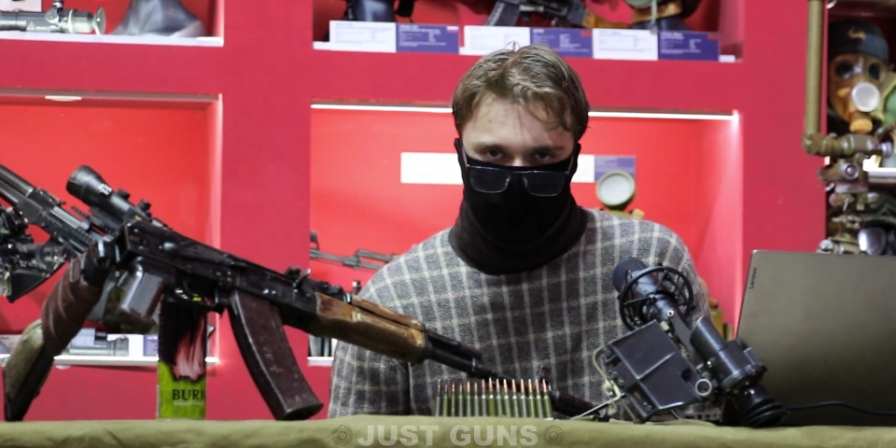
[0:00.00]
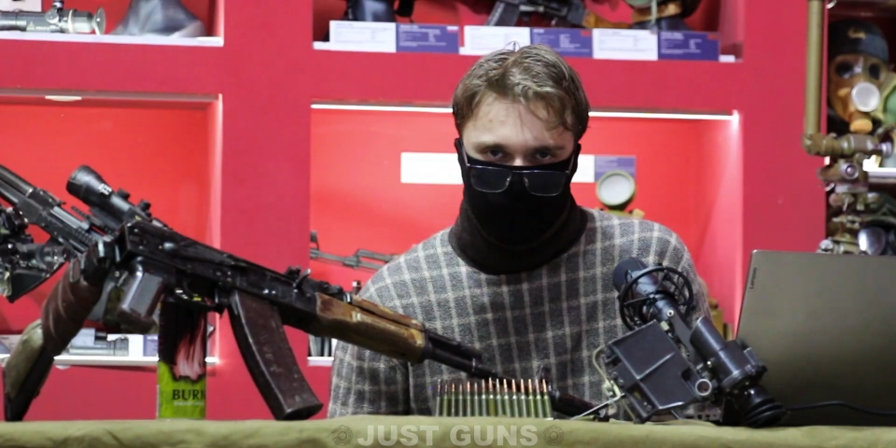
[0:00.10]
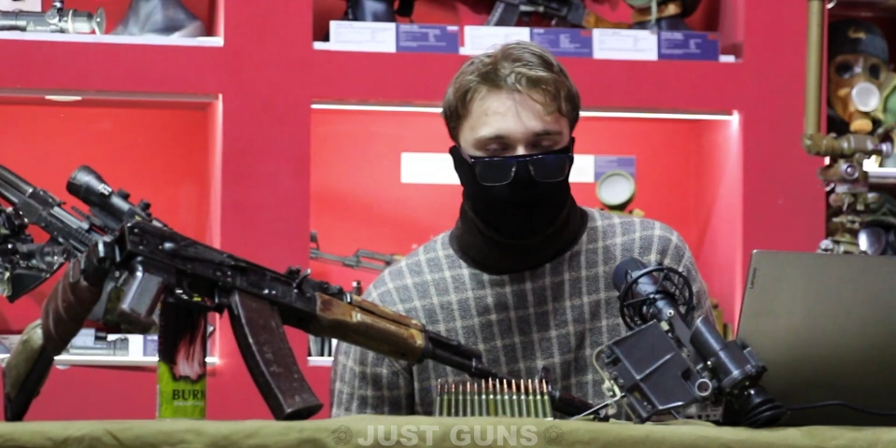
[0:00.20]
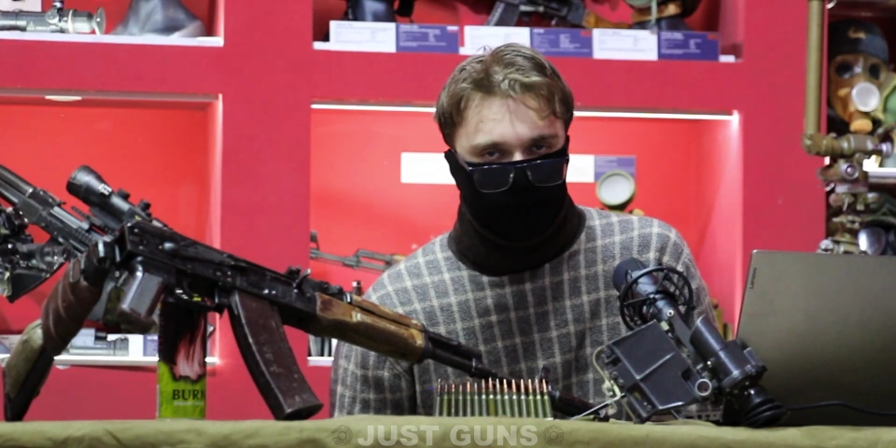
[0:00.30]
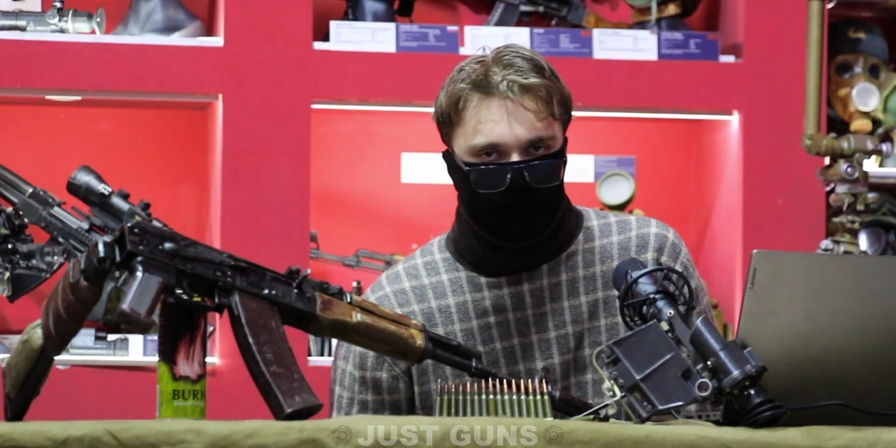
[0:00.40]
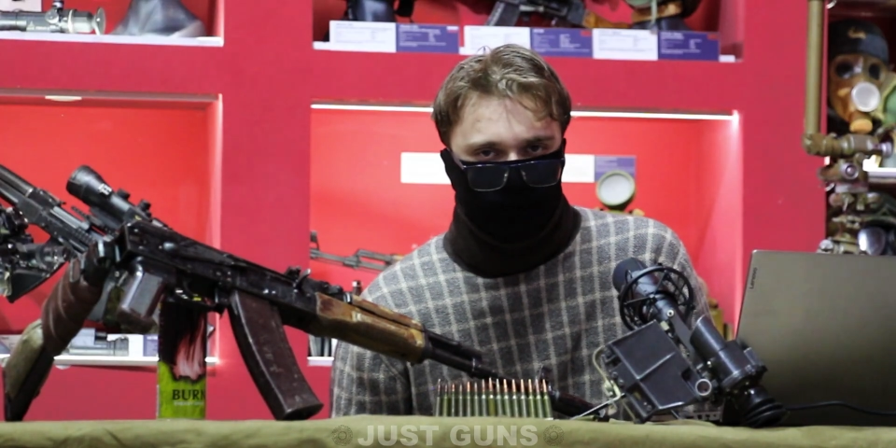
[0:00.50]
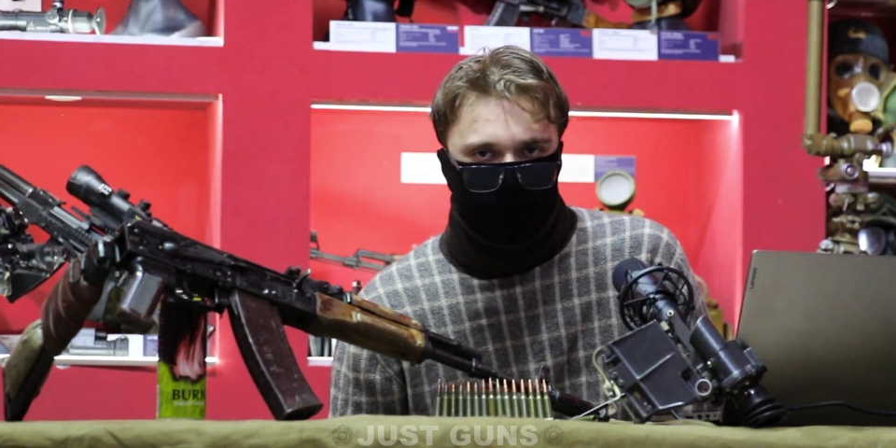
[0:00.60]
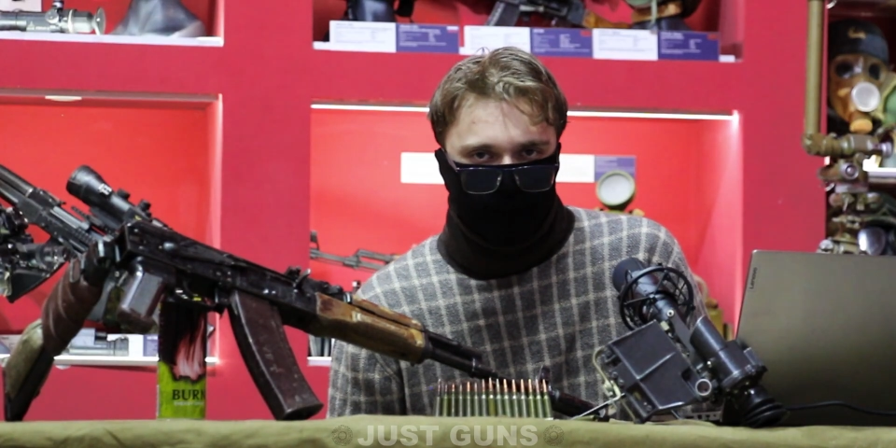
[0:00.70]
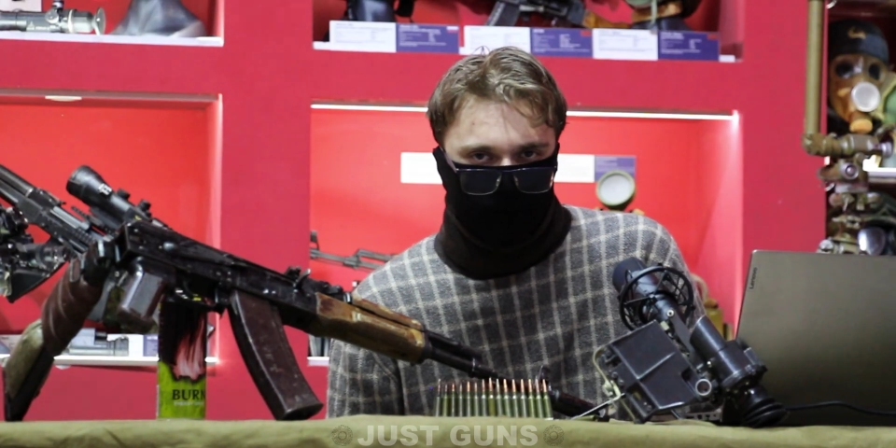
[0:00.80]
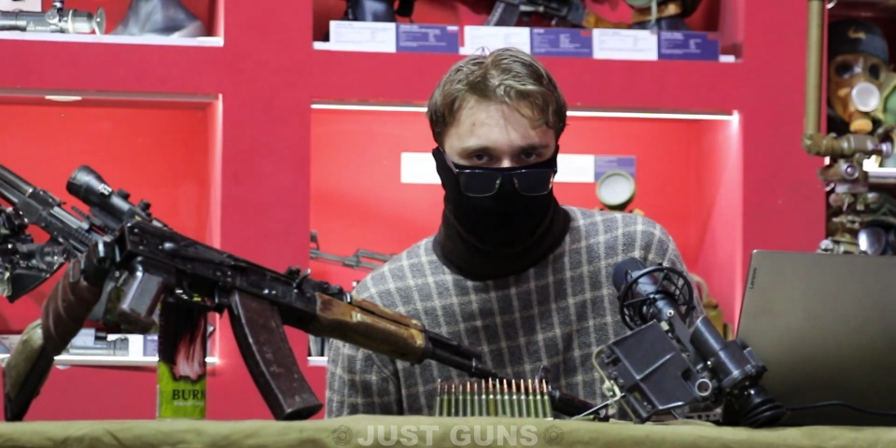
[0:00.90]
provided
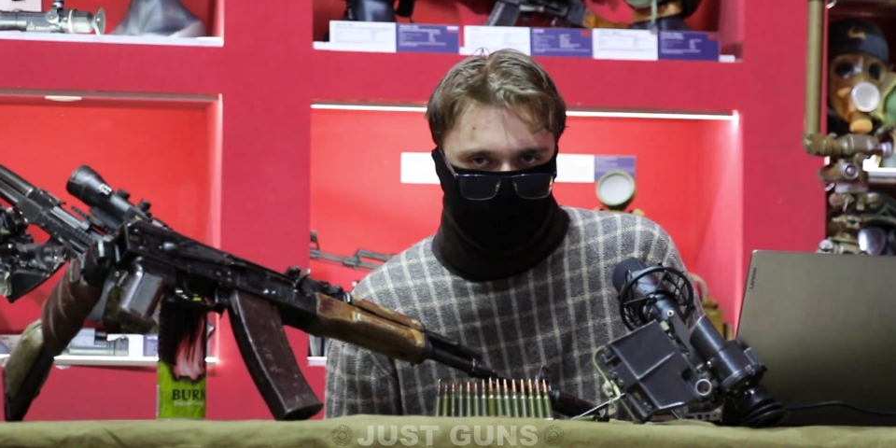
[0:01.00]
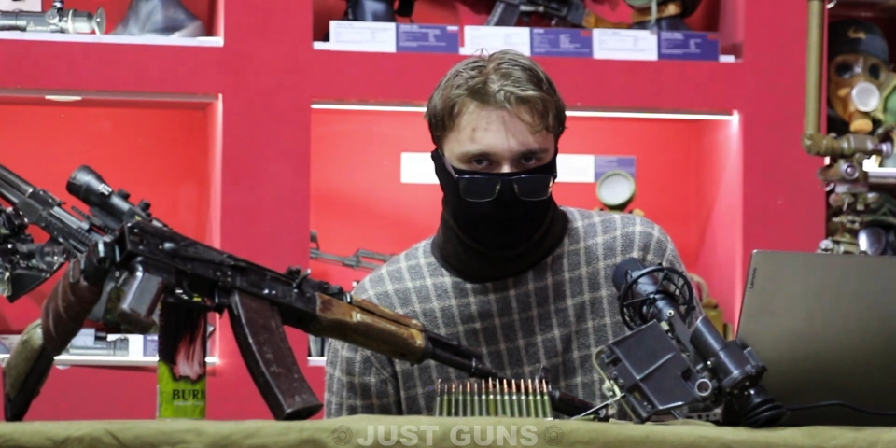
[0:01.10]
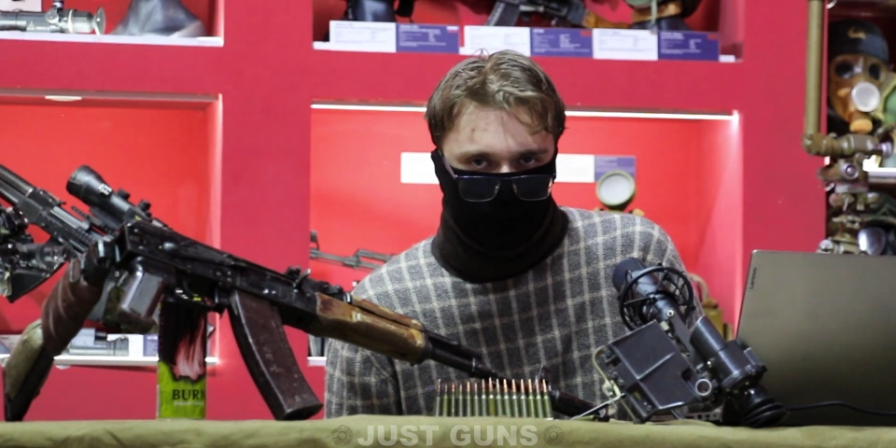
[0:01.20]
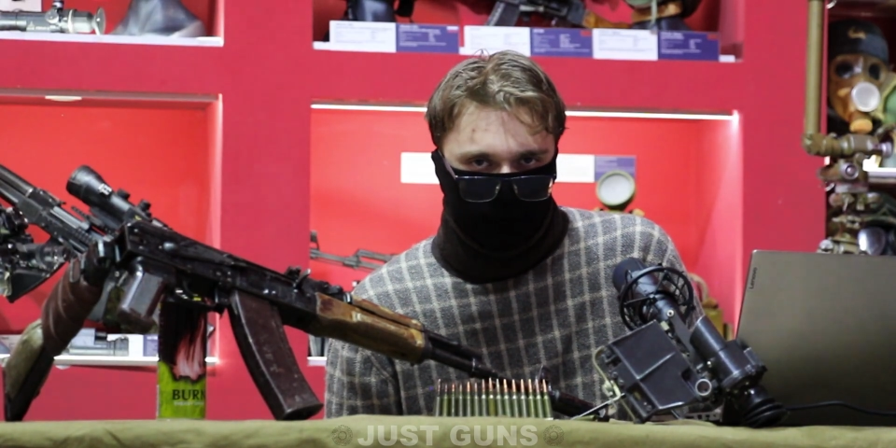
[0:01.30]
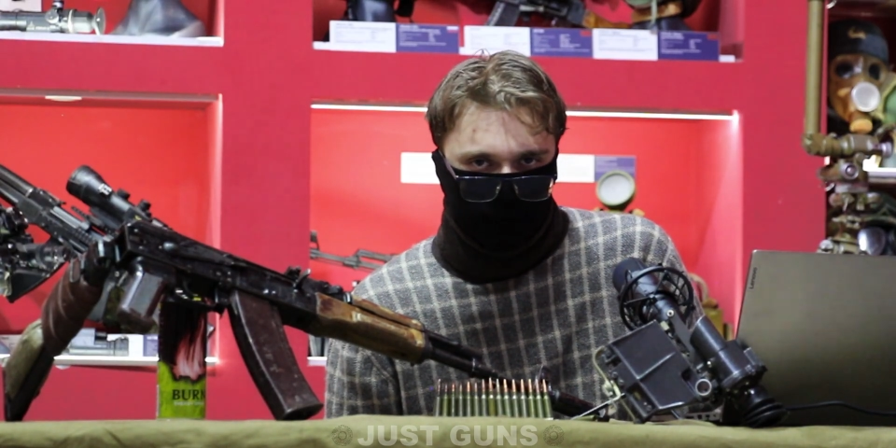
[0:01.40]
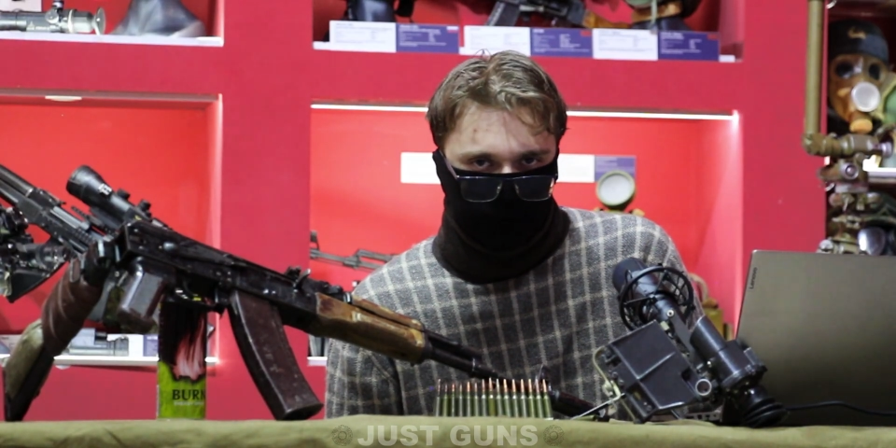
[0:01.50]
by the rifle.